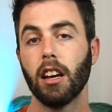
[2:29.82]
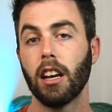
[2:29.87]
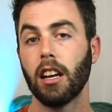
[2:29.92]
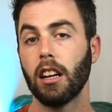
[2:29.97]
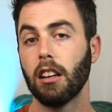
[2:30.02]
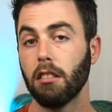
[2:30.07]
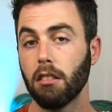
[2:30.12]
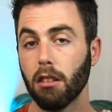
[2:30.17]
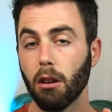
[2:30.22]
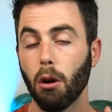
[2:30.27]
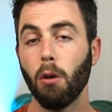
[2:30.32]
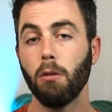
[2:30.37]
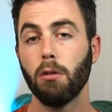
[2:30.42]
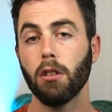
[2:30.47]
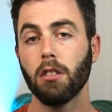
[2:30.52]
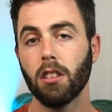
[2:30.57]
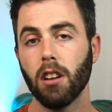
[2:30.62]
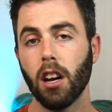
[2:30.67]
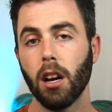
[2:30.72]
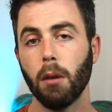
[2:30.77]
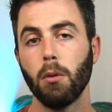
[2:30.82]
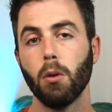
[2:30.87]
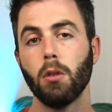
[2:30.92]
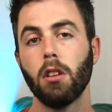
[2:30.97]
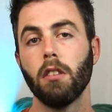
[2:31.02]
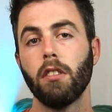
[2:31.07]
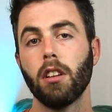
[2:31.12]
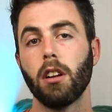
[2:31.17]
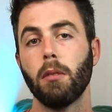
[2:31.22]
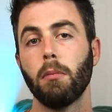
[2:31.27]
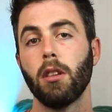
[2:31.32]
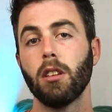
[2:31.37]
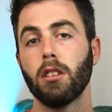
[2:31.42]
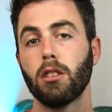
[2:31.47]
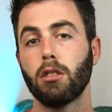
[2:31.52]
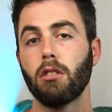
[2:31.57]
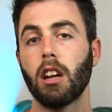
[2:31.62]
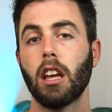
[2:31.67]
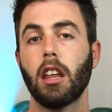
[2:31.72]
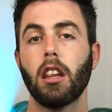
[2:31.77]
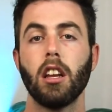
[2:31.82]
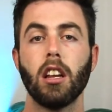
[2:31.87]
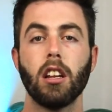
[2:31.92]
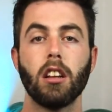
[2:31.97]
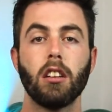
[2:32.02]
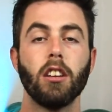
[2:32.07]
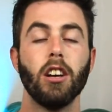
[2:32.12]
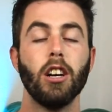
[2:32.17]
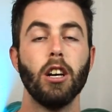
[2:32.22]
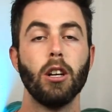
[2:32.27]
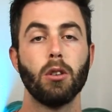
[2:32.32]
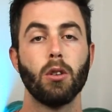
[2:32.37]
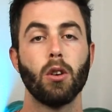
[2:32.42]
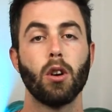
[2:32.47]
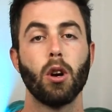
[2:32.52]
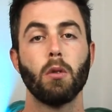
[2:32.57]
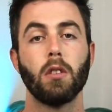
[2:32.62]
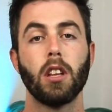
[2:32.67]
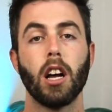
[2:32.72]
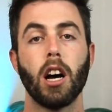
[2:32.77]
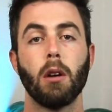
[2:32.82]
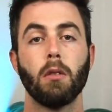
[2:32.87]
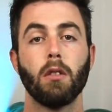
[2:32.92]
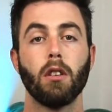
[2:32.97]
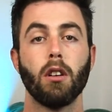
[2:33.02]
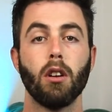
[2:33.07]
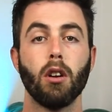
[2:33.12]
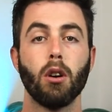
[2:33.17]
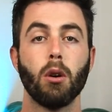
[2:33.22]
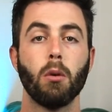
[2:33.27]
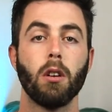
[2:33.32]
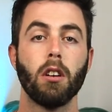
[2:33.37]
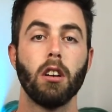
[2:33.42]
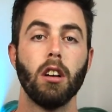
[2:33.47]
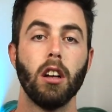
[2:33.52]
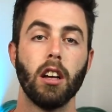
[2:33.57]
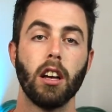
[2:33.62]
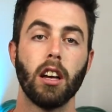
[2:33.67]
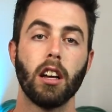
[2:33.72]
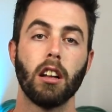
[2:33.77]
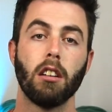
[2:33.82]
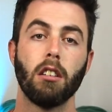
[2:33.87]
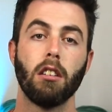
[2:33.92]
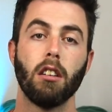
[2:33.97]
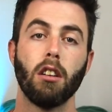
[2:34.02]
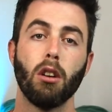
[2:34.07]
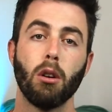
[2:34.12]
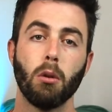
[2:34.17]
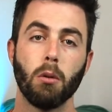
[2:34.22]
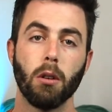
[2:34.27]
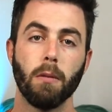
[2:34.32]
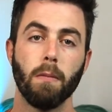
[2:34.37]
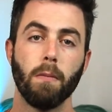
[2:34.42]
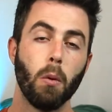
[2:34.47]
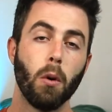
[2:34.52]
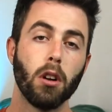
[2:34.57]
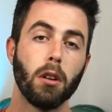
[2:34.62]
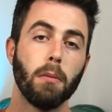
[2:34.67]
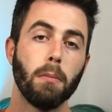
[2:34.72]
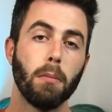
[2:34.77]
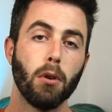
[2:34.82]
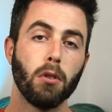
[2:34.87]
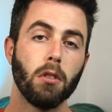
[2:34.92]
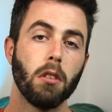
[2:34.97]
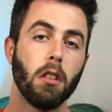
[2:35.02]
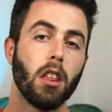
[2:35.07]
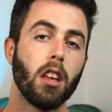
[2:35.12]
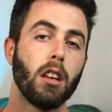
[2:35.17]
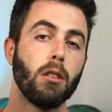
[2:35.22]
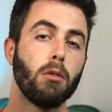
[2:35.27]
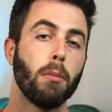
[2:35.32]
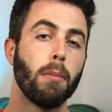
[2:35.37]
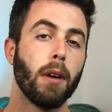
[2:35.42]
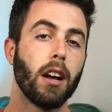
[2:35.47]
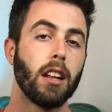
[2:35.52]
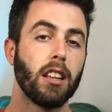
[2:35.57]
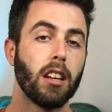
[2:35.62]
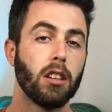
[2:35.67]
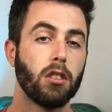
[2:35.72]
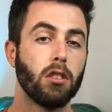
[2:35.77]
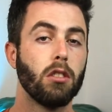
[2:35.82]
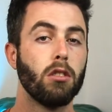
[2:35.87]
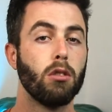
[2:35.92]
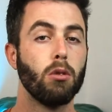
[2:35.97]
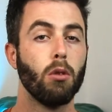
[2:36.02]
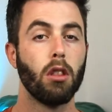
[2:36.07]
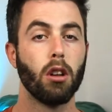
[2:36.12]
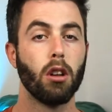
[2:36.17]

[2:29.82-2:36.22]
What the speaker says: and over time you'll develop the strength needed to go down lower and lower. One important thing to pay attention to